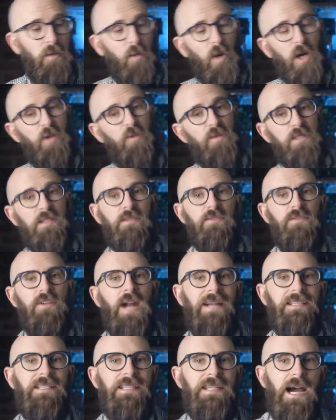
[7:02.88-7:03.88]
The work was
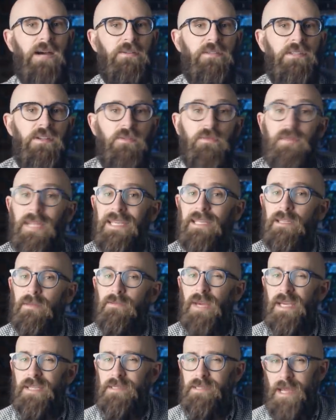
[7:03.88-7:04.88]
contracted out to
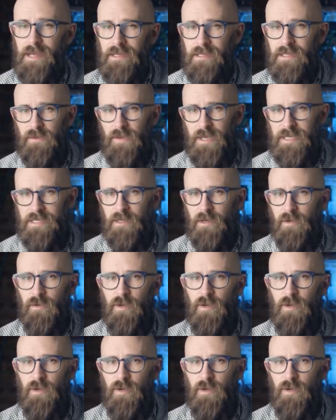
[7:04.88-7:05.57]
Lincoln-based excavating